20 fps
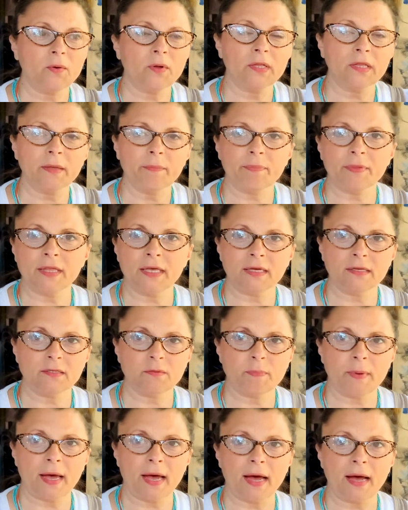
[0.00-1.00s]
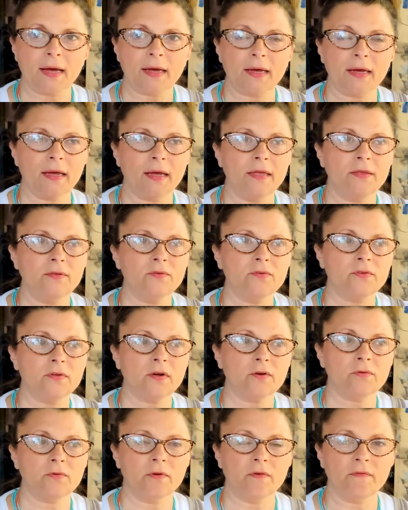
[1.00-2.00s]
clip things back, and you
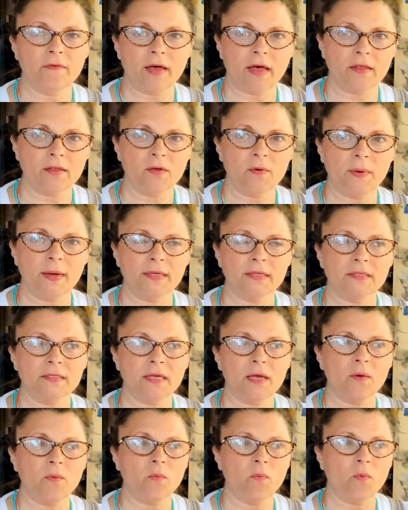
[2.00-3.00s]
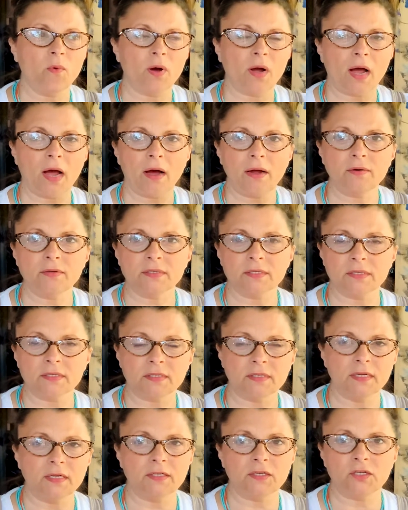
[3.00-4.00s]
start to evaluate and say, well, how does
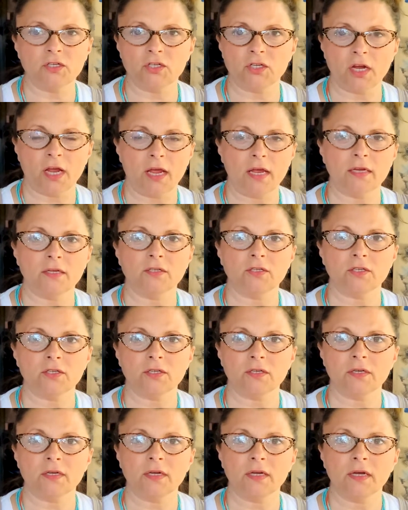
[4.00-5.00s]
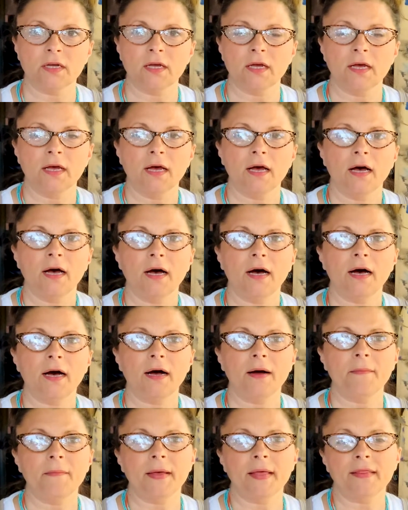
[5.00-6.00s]
this need to change?
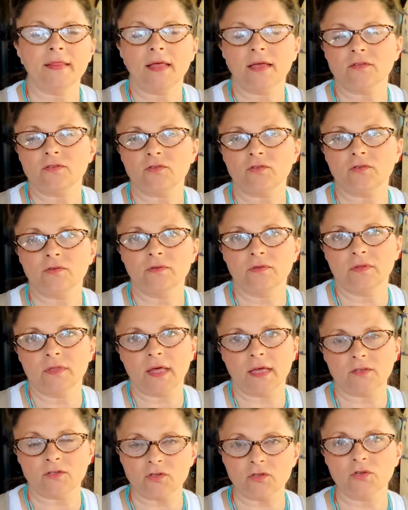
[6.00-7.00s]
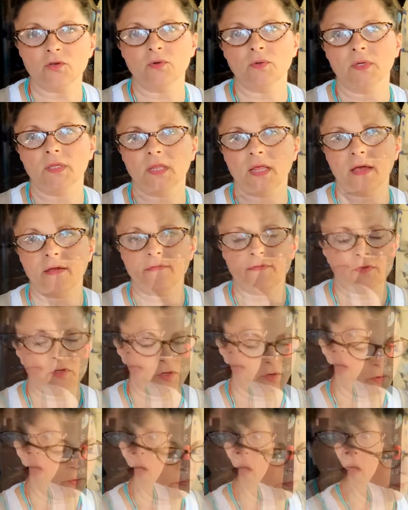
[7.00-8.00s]
And that's true in life
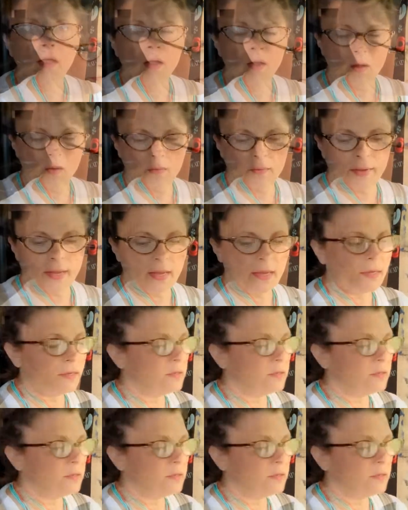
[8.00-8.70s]
too. Okay,